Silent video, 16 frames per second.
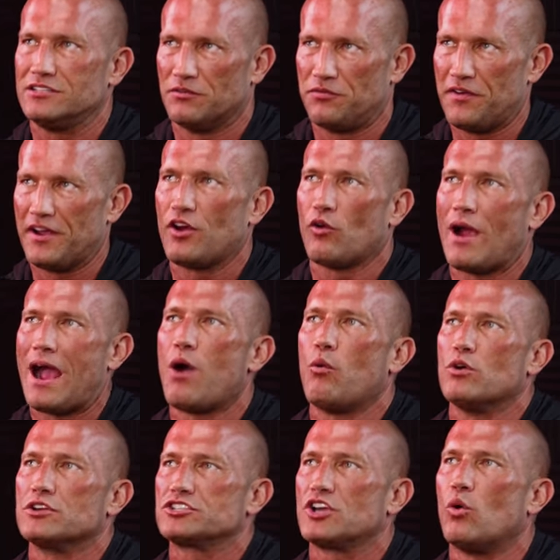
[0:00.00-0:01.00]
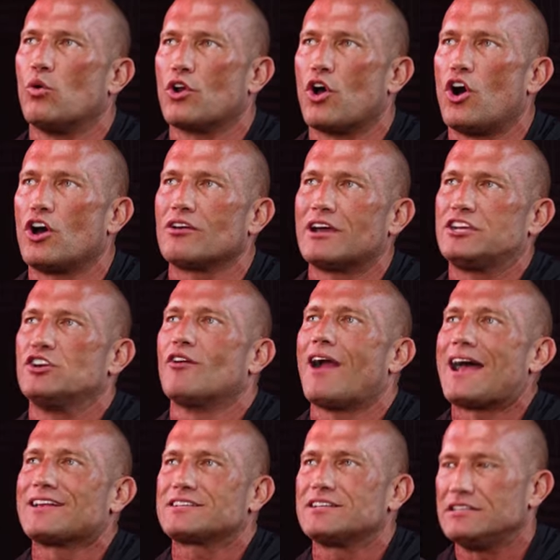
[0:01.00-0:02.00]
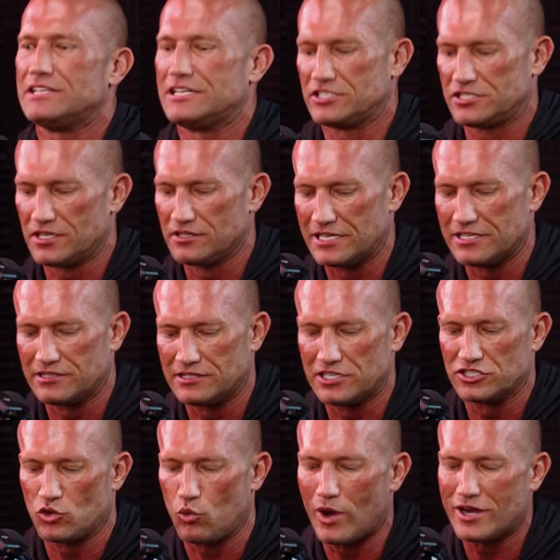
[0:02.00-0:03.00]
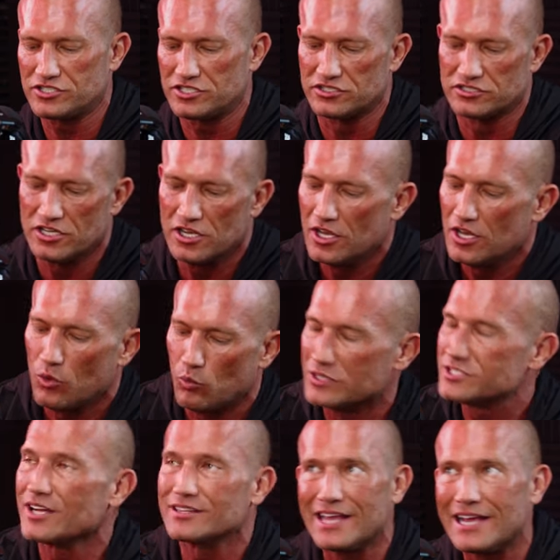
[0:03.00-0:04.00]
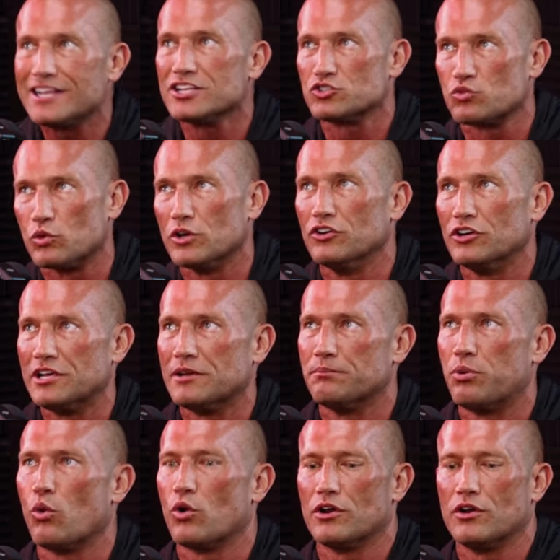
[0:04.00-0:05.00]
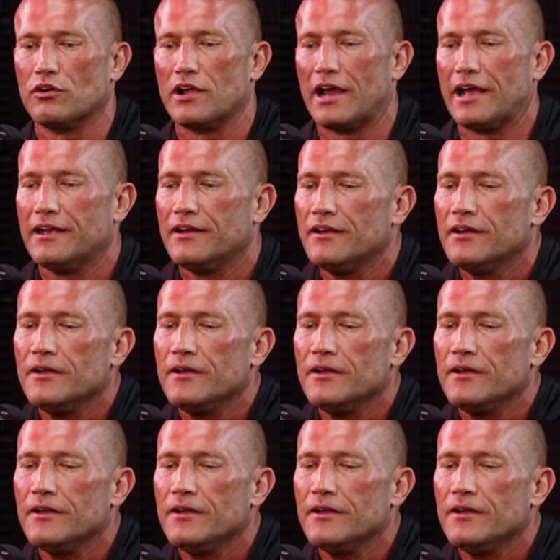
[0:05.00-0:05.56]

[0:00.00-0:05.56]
to figure out what's going on. Like, you're asking these, these, these questions, which I think is really important. Okay.